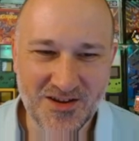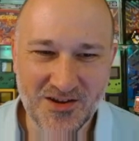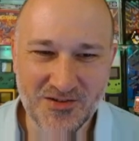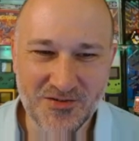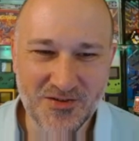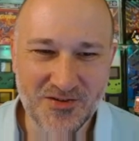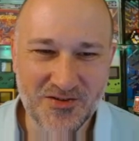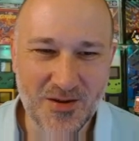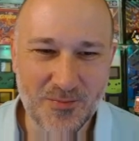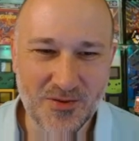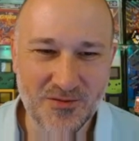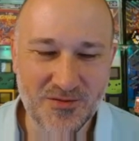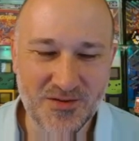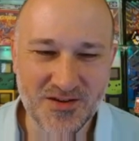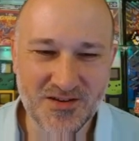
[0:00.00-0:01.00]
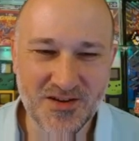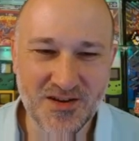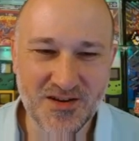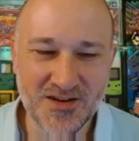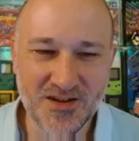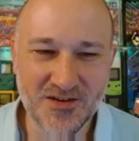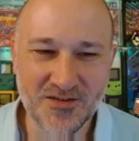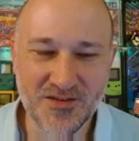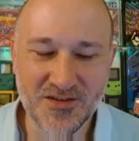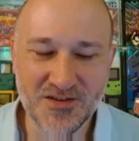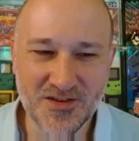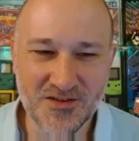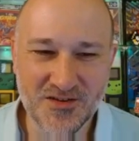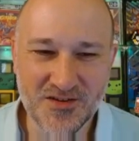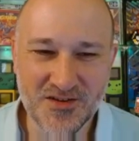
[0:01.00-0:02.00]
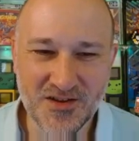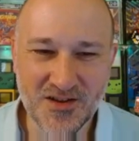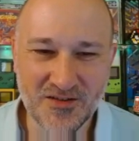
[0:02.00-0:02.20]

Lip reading: Audrey Chapel. I was excited to get her this honor sale.